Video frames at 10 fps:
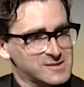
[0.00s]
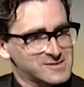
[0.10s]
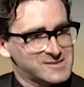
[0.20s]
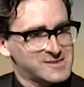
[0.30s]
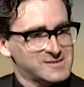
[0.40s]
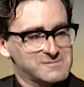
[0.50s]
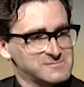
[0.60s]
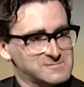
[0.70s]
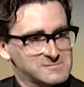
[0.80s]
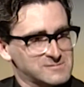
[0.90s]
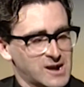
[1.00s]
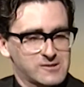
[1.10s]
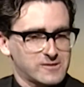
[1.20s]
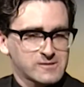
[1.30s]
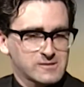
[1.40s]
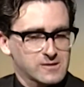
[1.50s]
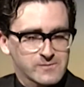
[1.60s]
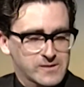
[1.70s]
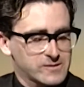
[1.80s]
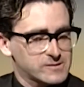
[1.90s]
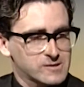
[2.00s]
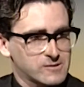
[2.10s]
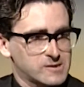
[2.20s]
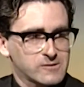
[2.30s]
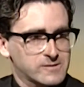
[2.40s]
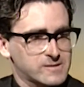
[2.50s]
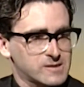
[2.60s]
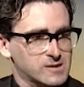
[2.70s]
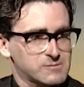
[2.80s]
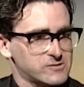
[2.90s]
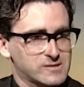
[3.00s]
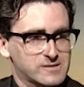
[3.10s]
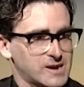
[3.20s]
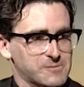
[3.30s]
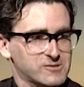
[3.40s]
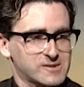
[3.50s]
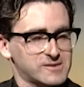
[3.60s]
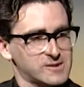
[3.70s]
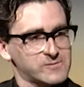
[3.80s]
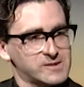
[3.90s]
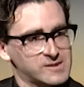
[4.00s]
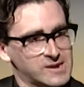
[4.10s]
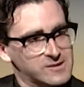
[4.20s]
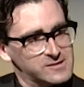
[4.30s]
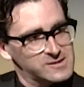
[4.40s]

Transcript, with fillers: They're, I knew this girl five years ago, and I know her still, but she's absolutely different now.